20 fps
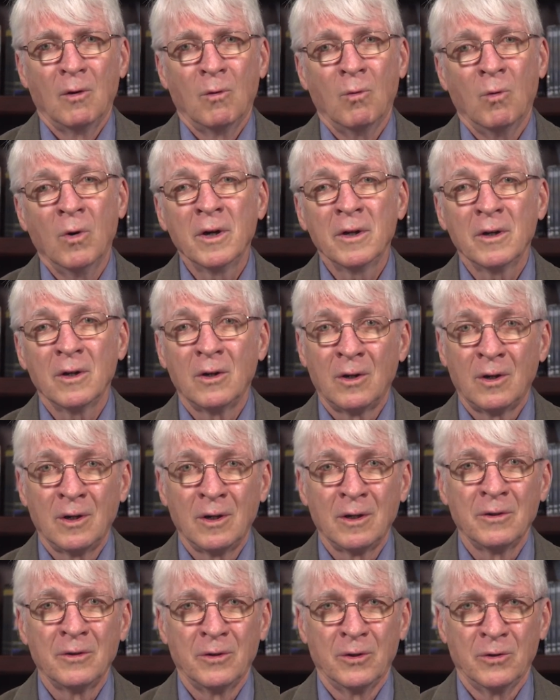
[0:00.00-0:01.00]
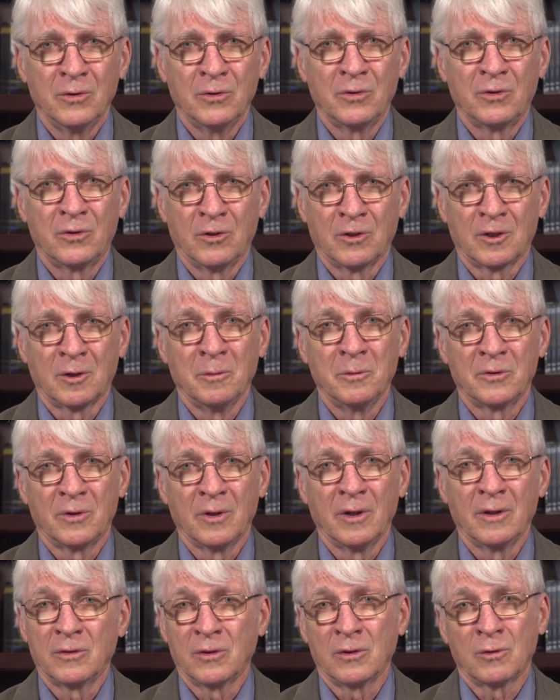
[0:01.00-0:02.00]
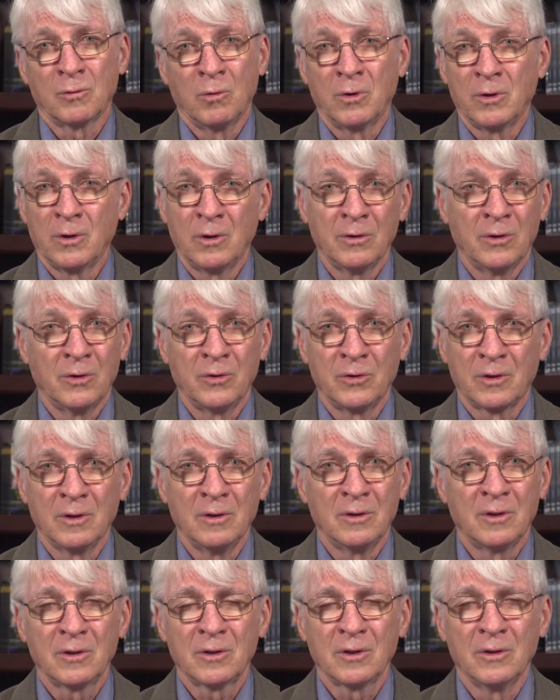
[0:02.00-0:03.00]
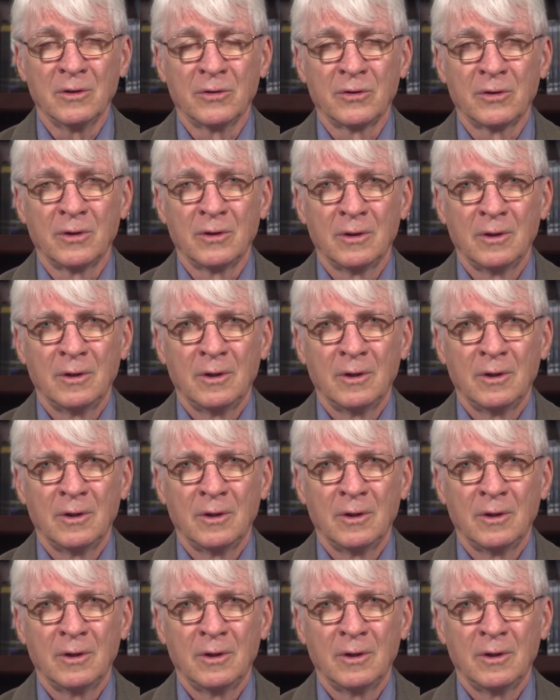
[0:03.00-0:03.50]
What are those circumstances? What are those conditions?